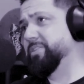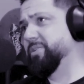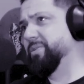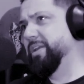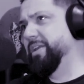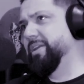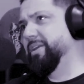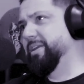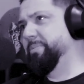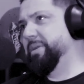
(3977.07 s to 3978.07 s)
So,
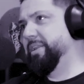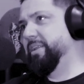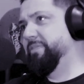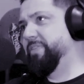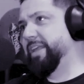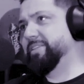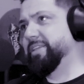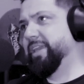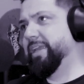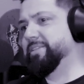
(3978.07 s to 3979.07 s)
I mean, if that's
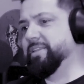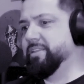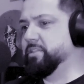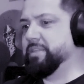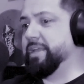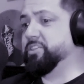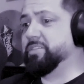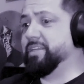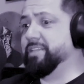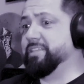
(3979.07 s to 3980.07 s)
the case, then that
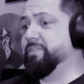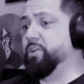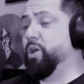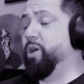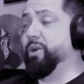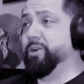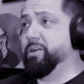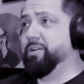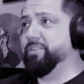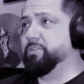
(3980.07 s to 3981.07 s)
just hits even
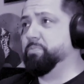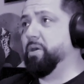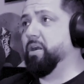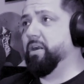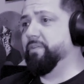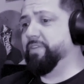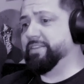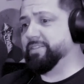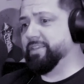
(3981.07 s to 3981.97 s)
harder, this bar, if that's the